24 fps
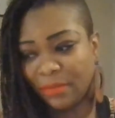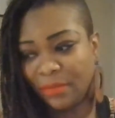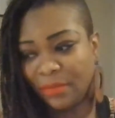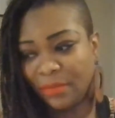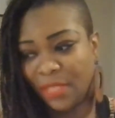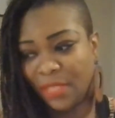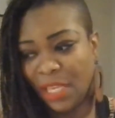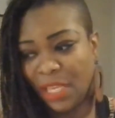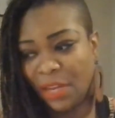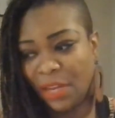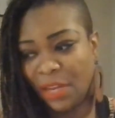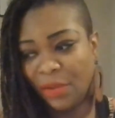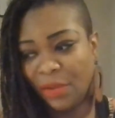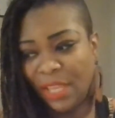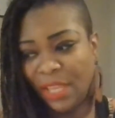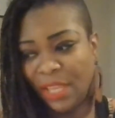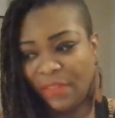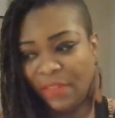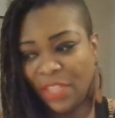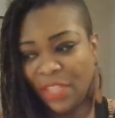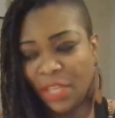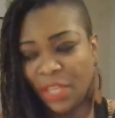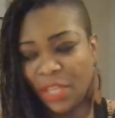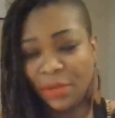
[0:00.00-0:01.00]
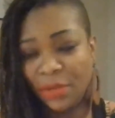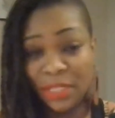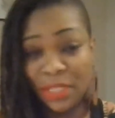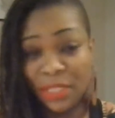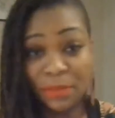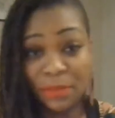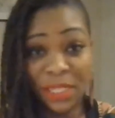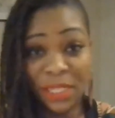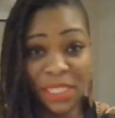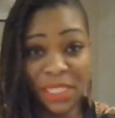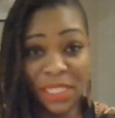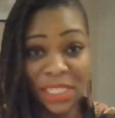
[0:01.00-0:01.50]
even though it's
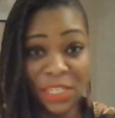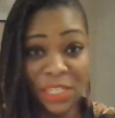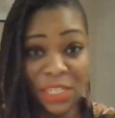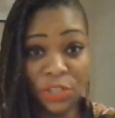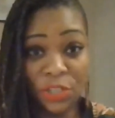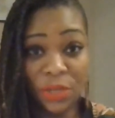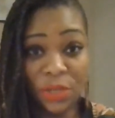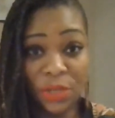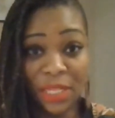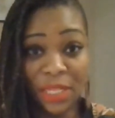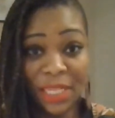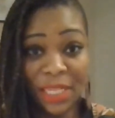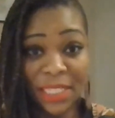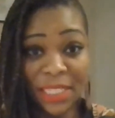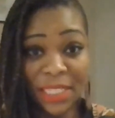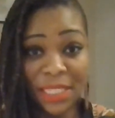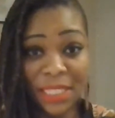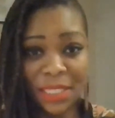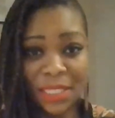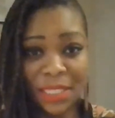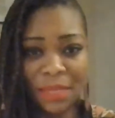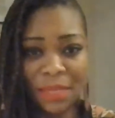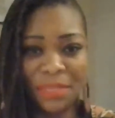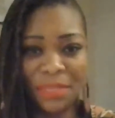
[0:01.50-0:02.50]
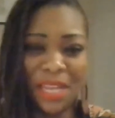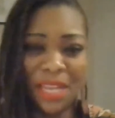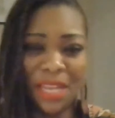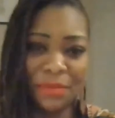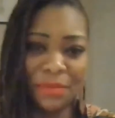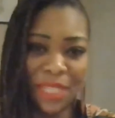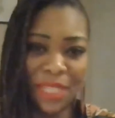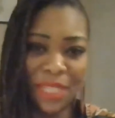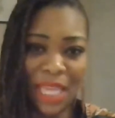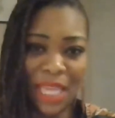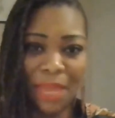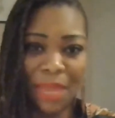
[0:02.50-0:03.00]
meant to teach you a lesson,
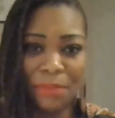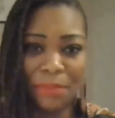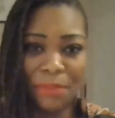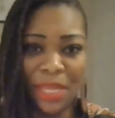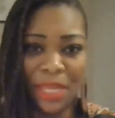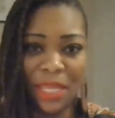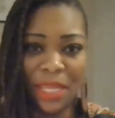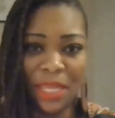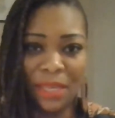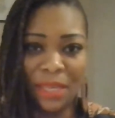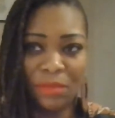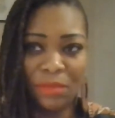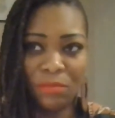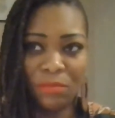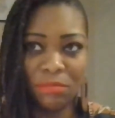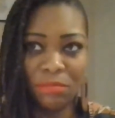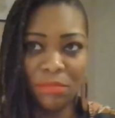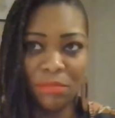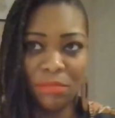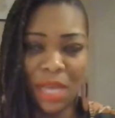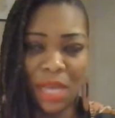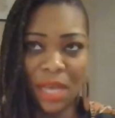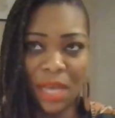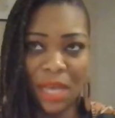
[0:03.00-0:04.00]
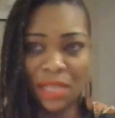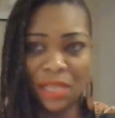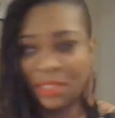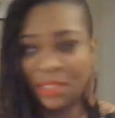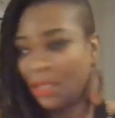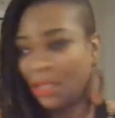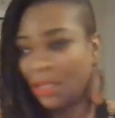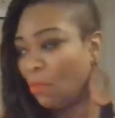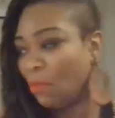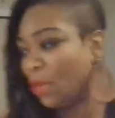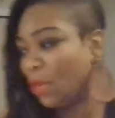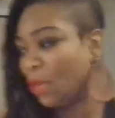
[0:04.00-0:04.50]
sometimes it can be
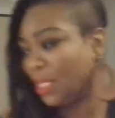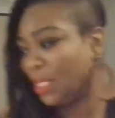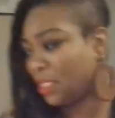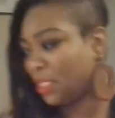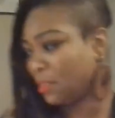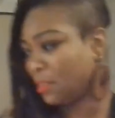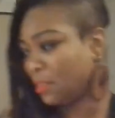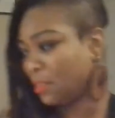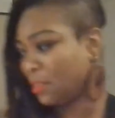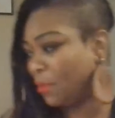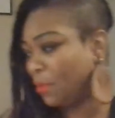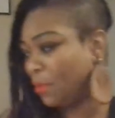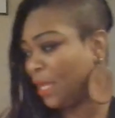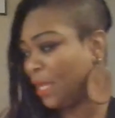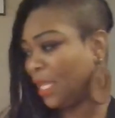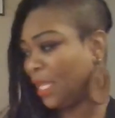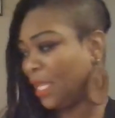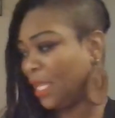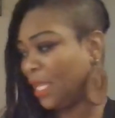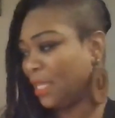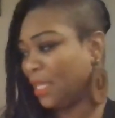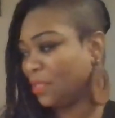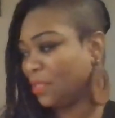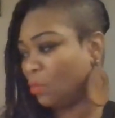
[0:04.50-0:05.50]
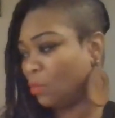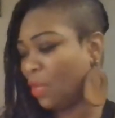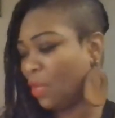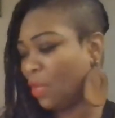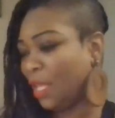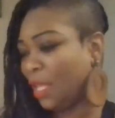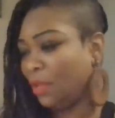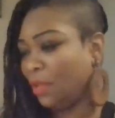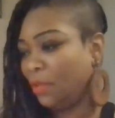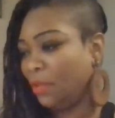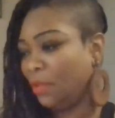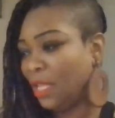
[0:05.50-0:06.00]
somewhat disappointing as
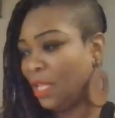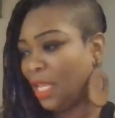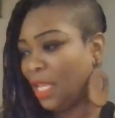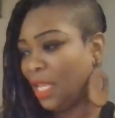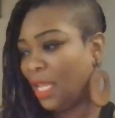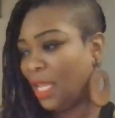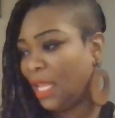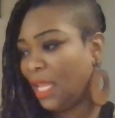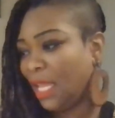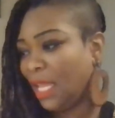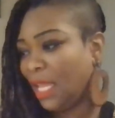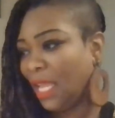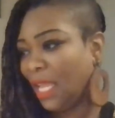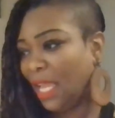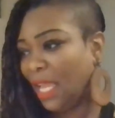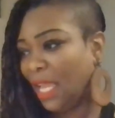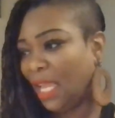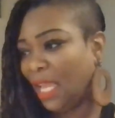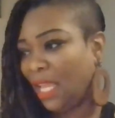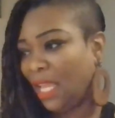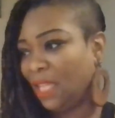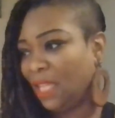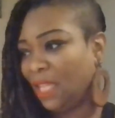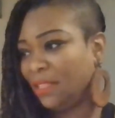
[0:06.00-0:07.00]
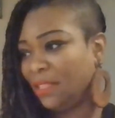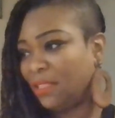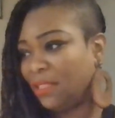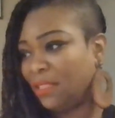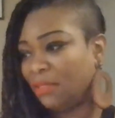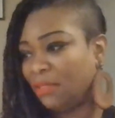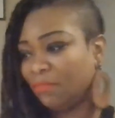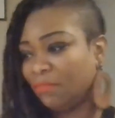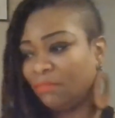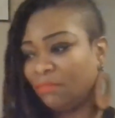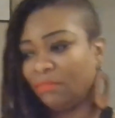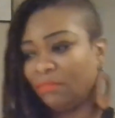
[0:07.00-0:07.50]
well. And
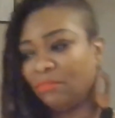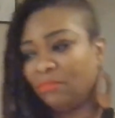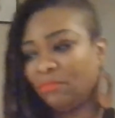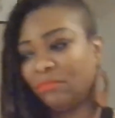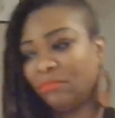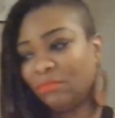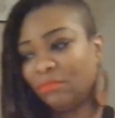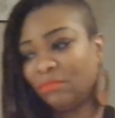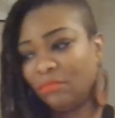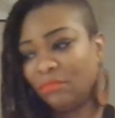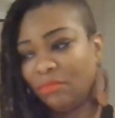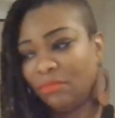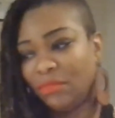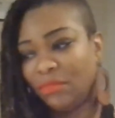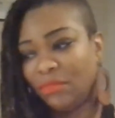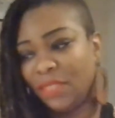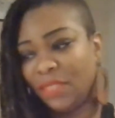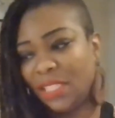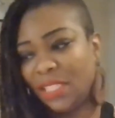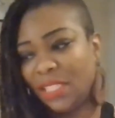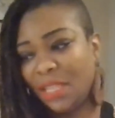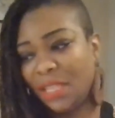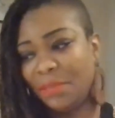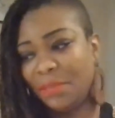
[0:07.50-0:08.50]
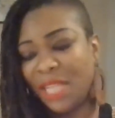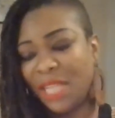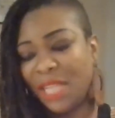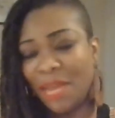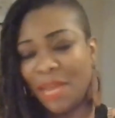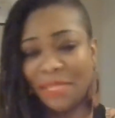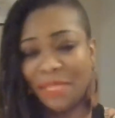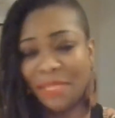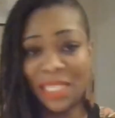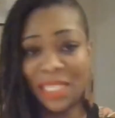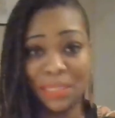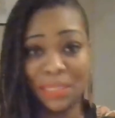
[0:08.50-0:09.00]

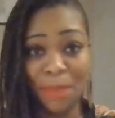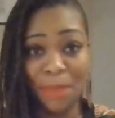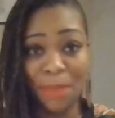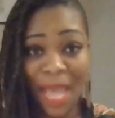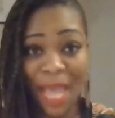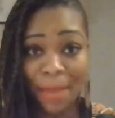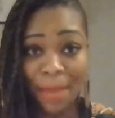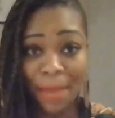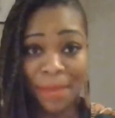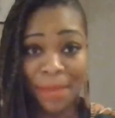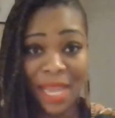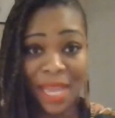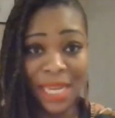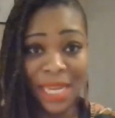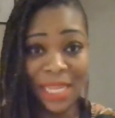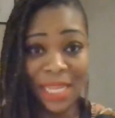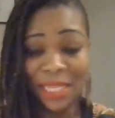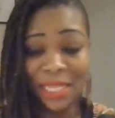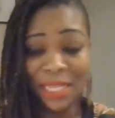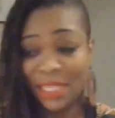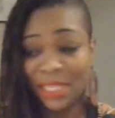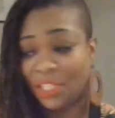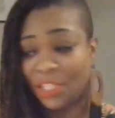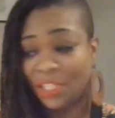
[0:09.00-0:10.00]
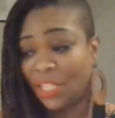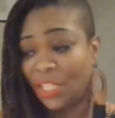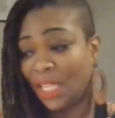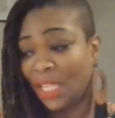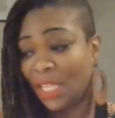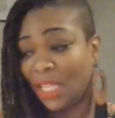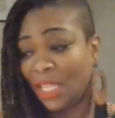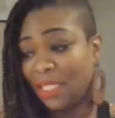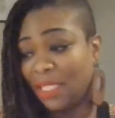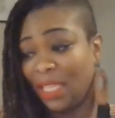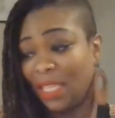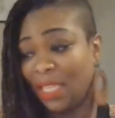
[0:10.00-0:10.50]
sometimes there's backbiting, there's
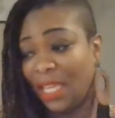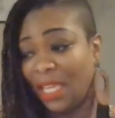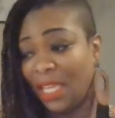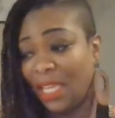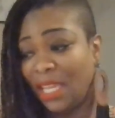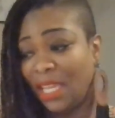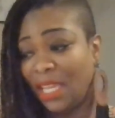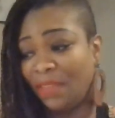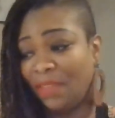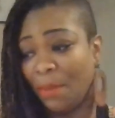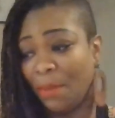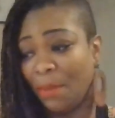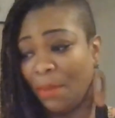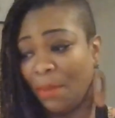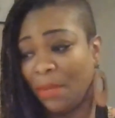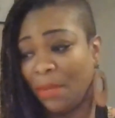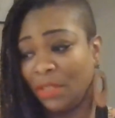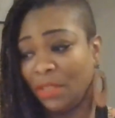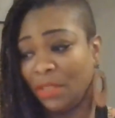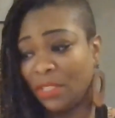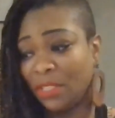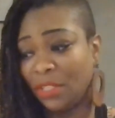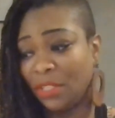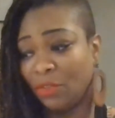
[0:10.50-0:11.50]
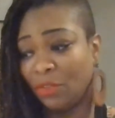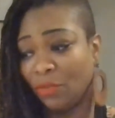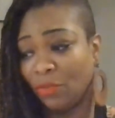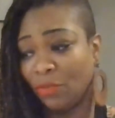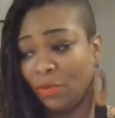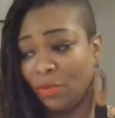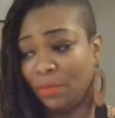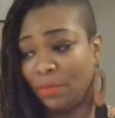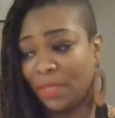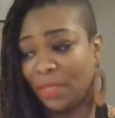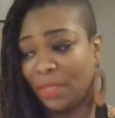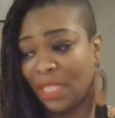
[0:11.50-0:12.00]
jealousy, even amongst the
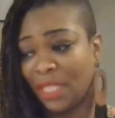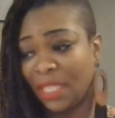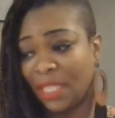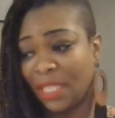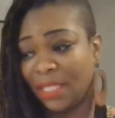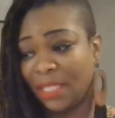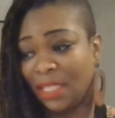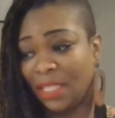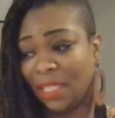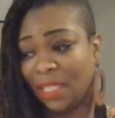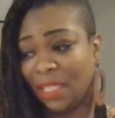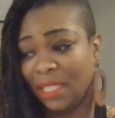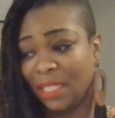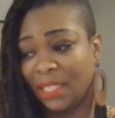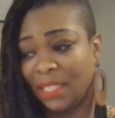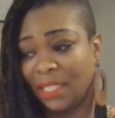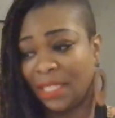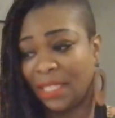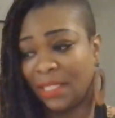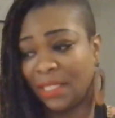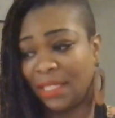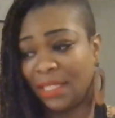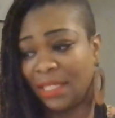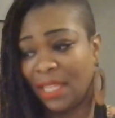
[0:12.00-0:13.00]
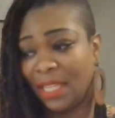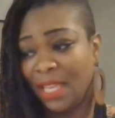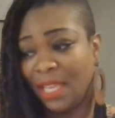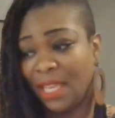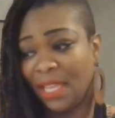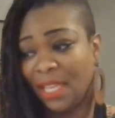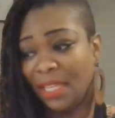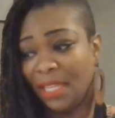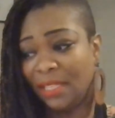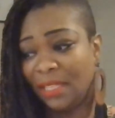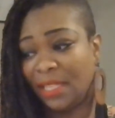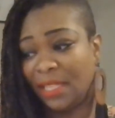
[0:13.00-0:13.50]
groups that still exist
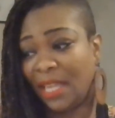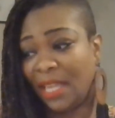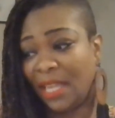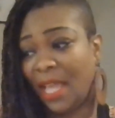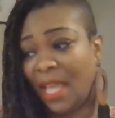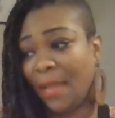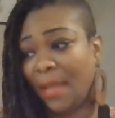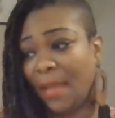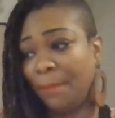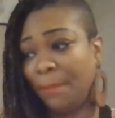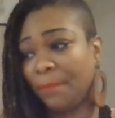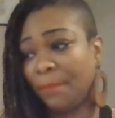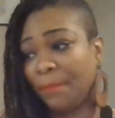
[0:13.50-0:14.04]
today.